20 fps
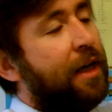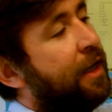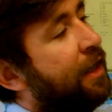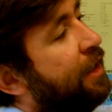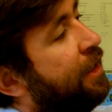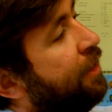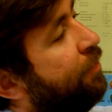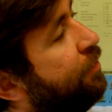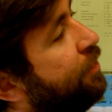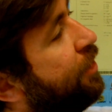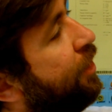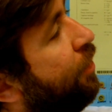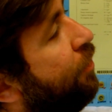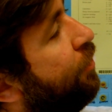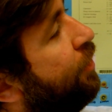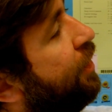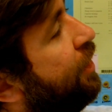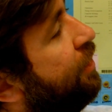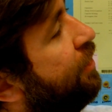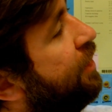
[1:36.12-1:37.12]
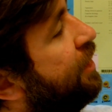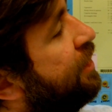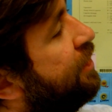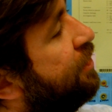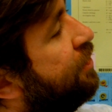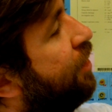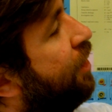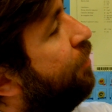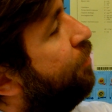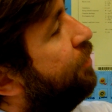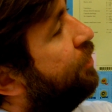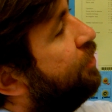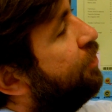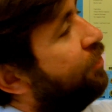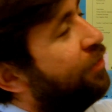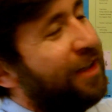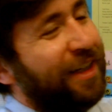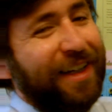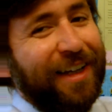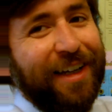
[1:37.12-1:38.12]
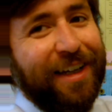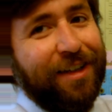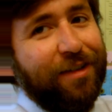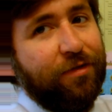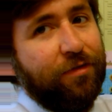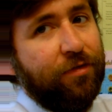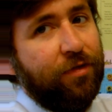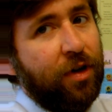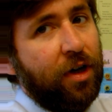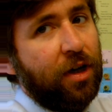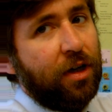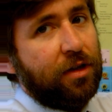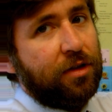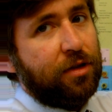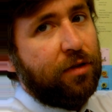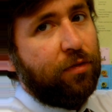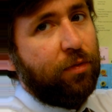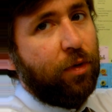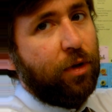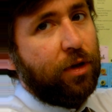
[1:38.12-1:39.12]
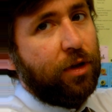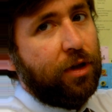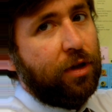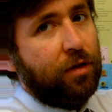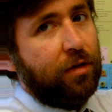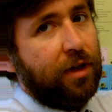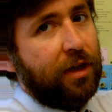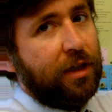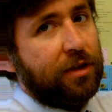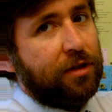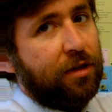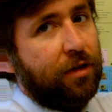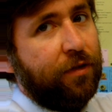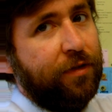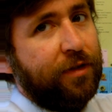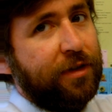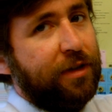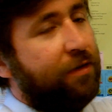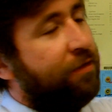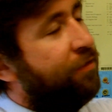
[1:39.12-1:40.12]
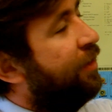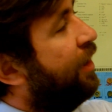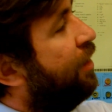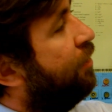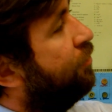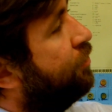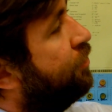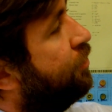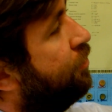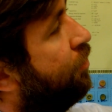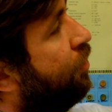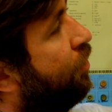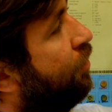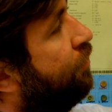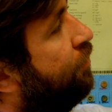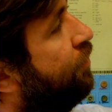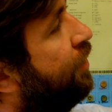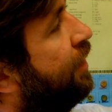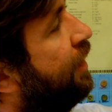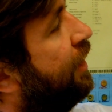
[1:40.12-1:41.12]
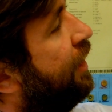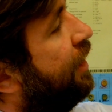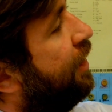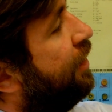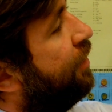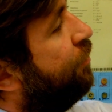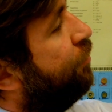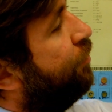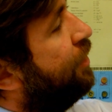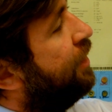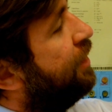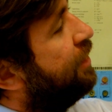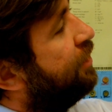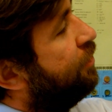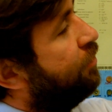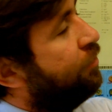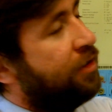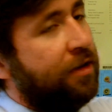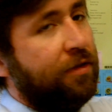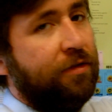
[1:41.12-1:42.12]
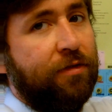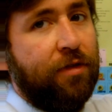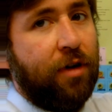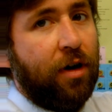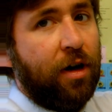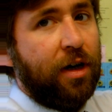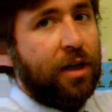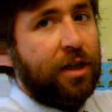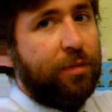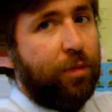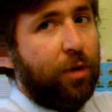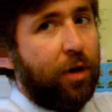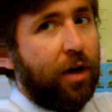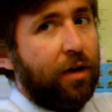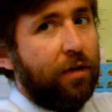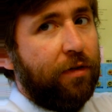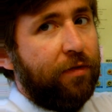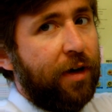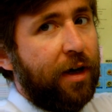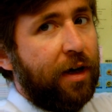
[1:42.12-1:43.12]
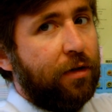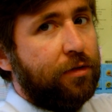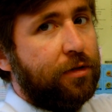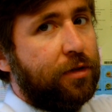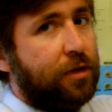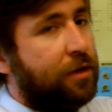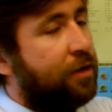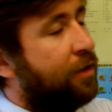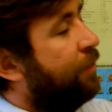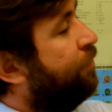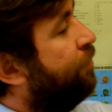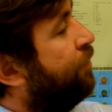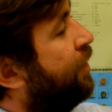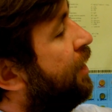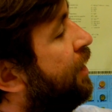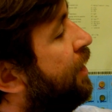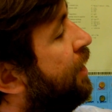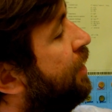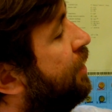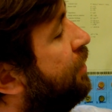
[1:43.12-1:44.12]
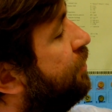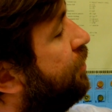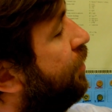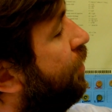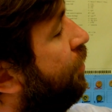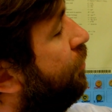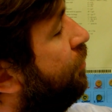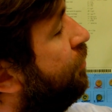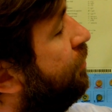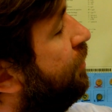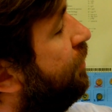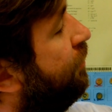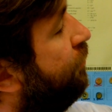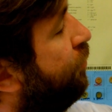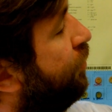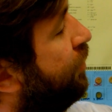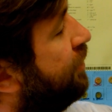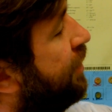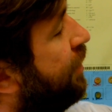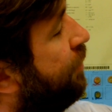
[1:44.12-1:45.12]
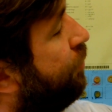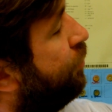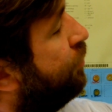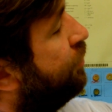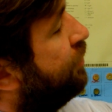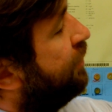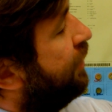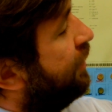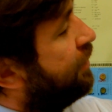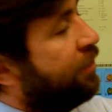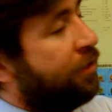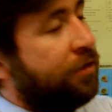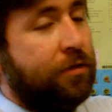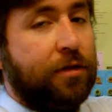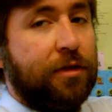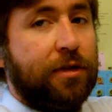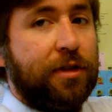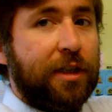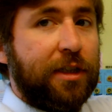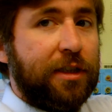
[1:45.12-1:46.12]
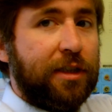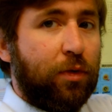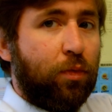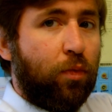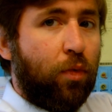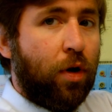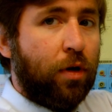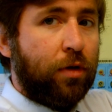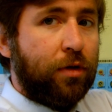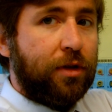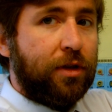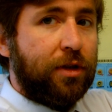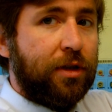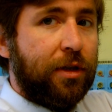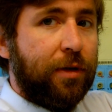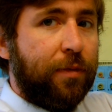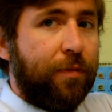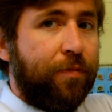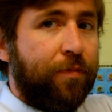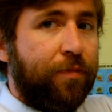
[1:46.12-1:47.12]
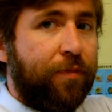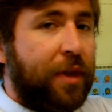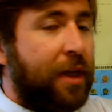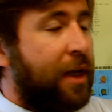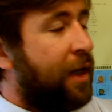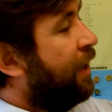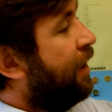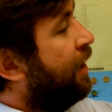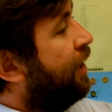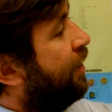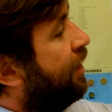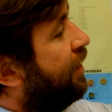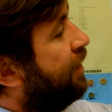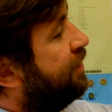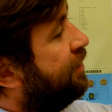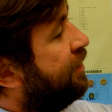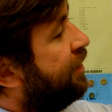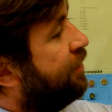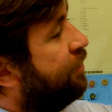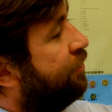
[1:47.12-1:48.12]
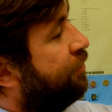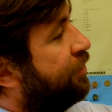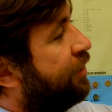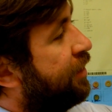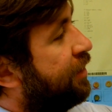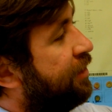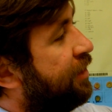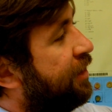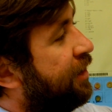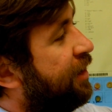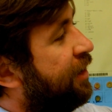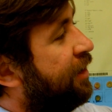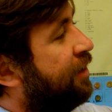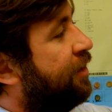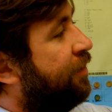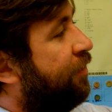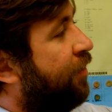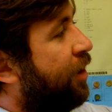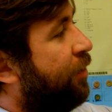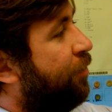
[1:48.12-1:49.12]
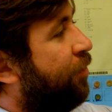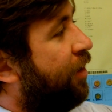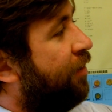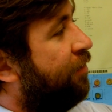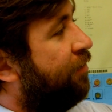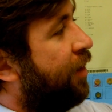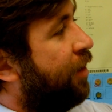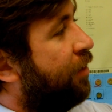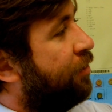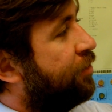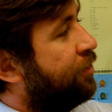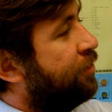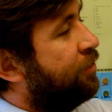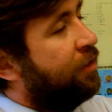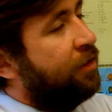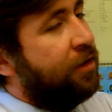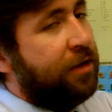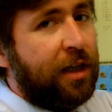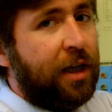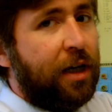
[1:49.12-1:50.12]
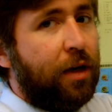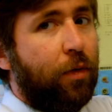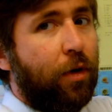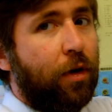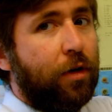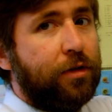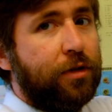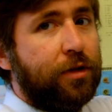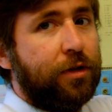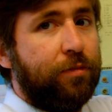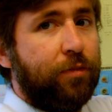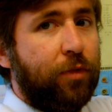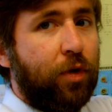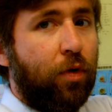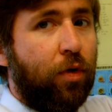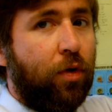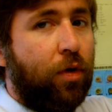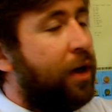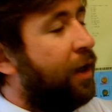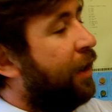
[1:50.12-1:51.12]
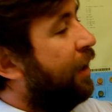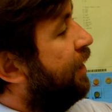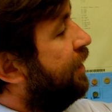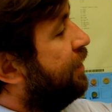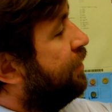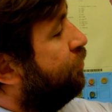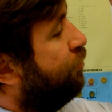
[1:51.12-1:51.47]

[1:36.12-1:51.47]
Here we go. This time we do the inverse of what the unit is. So if it's 1,000 of, then we need to do divide by 1,000. So, for example, 660 watts is 660 divided by 1,000 kilowatts, or it's